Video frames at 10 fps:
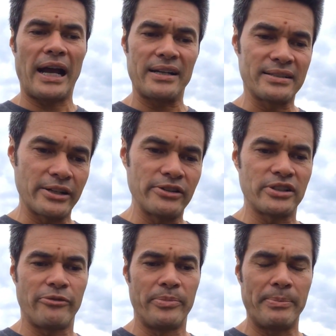had a series
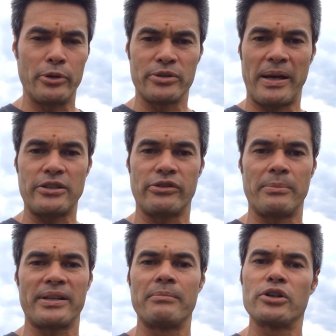of different people he was
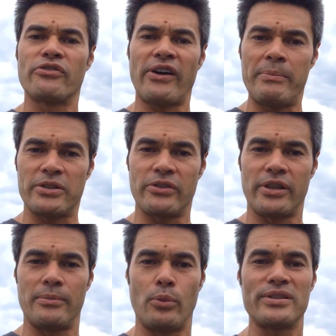mentoring, but the most famous of
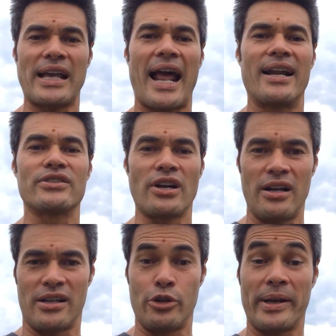them was
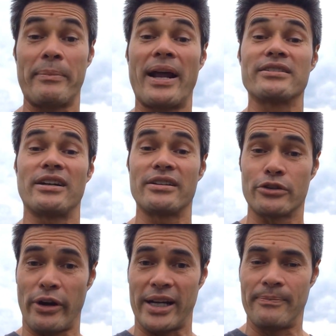Alexander, who became Alexander the
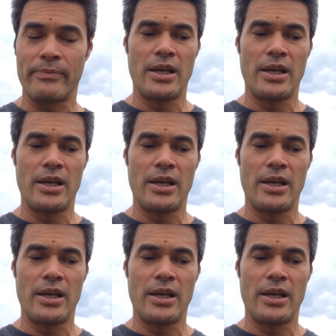Great.